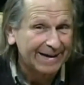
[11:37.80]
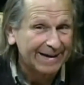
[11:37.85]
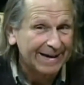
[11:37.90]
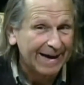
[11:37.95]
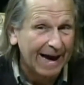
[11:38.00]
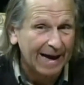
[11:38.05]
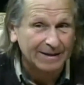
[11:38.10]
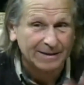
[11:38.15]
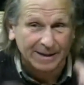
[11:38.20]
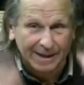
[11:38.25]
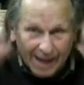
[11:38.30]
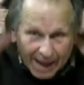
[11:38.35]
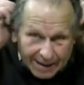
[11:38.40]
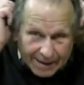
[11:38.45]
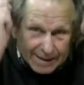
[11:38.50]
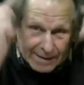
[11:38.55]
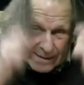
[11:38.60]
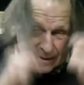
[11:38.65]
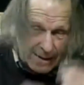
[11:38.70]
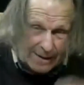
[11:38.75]
How'd you like
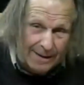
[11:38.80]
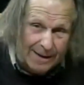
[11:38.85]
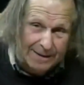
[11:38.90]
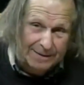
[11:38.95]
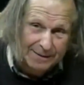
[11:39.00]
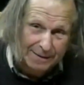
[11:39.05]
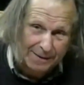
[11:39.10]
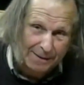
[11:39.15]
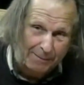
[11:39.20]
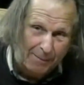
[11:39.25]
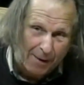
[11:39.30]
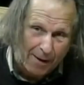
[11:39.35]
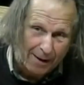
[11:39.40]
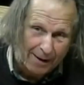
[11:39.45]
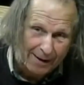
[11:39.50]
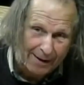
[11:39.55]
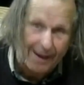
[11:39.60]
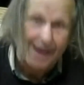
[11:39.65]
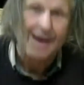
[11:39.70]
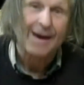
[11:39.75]
to see this in the
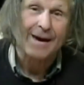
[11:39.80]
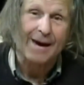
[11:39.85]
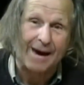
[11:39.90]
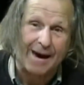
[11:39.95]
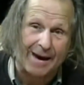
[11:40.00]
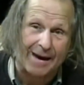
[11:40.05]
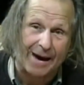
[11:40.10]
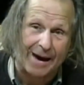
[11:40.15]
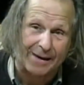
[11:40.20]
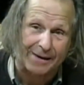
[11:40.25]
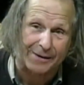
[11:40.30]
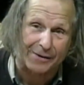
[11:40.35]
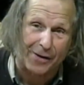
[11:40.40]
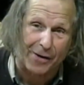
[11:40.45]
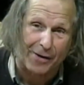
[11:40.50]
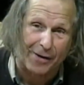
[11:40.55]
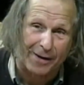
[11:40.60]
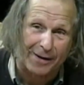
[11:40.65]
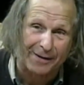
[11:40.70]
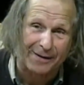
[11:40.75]
morning? Hey, how you
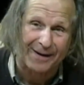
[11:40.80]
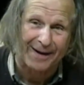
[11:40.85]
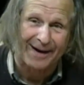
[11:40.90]
doing?